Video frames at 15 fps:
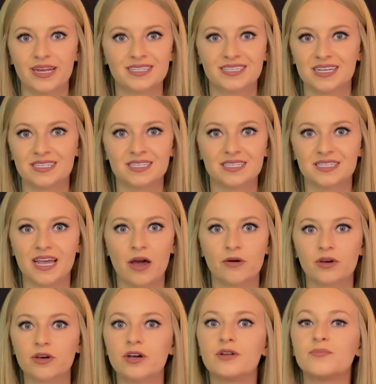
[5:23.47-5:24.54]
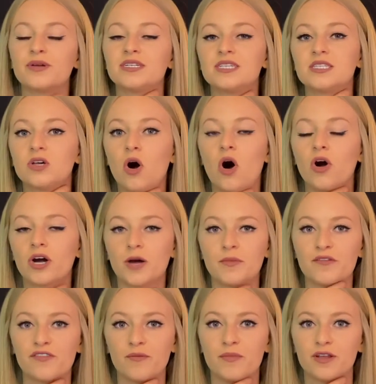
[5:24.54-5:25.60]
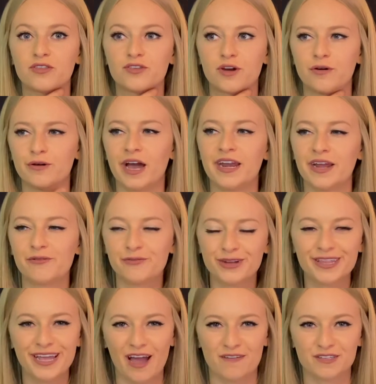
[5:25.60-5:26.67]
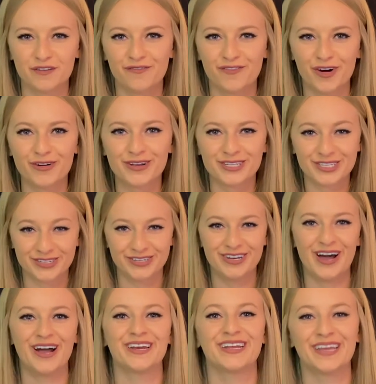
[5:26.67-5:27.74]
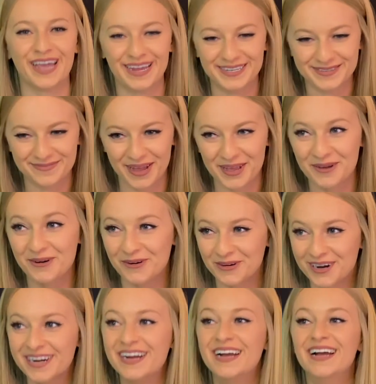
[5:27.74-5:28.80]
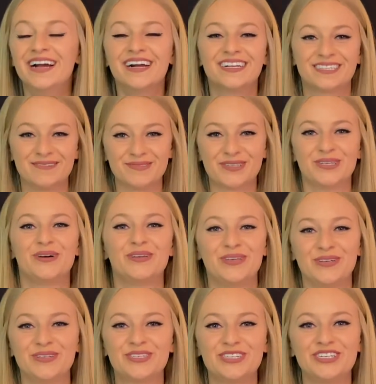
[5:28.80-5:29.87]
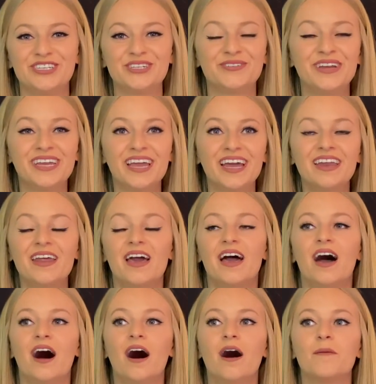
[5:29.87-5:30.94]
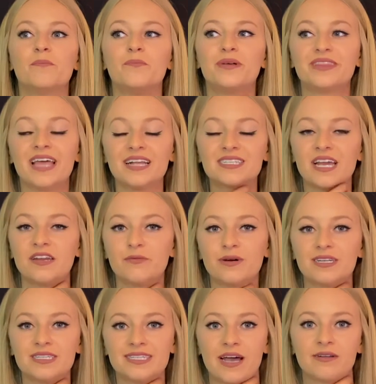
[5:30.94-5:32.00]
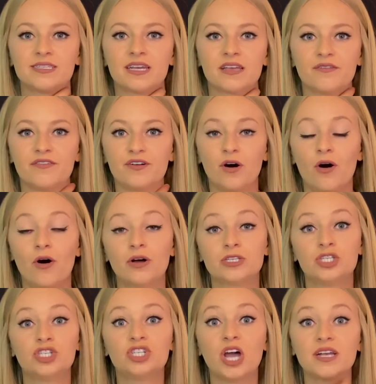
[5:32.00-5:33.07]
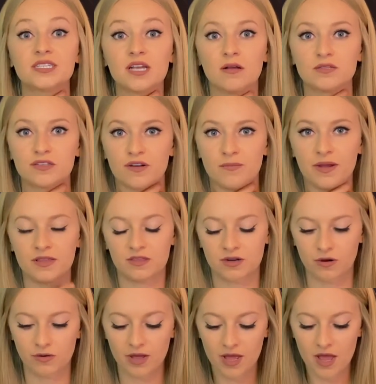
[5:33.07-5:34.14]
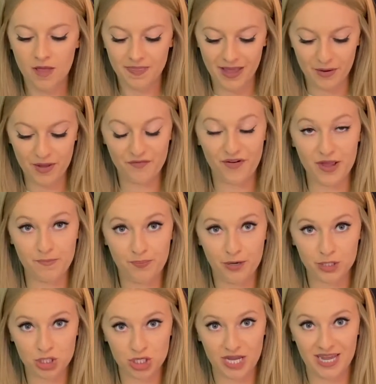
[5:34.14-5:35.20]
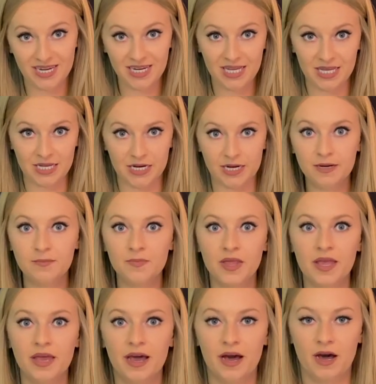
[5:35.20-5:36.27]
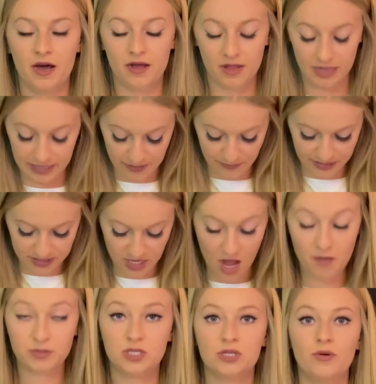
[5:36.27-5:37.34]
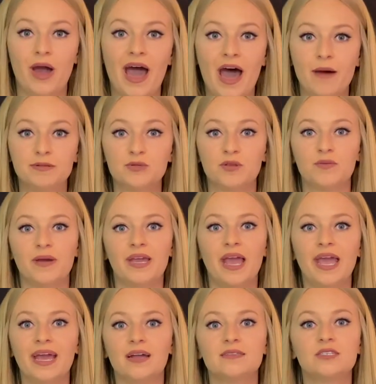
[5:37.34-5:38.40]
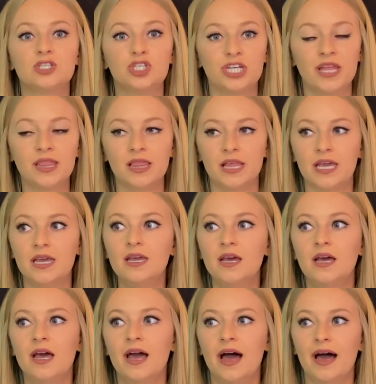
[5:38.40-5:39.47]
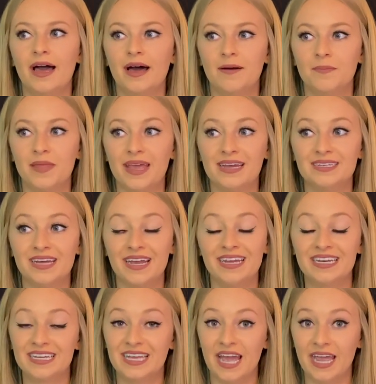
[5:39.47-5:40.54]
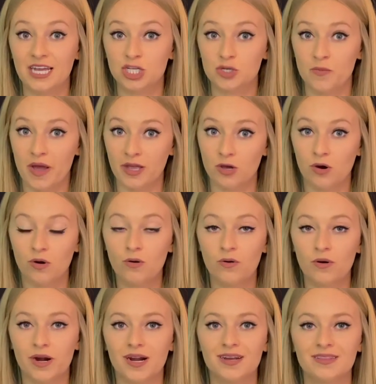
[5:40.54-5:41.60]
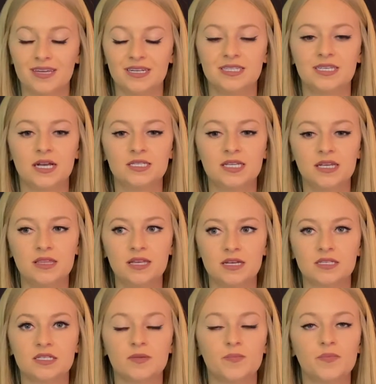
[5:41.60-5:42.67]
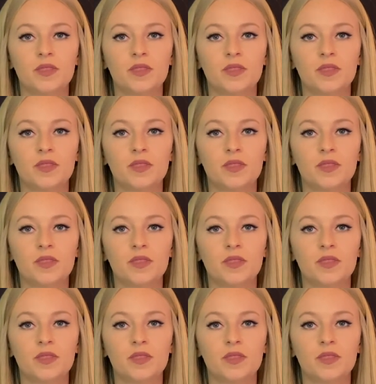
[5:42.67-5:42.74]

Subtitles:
It doesn't sound good because it's all coming from my throat. And I really have to focus to not engage my core because I'm so used to doing it. But that's kind of what it sounds like if it all just comes from my throat. Now, if I push in here, like in my top two abs with my hands gently, and I engage my core, then it sounds like this.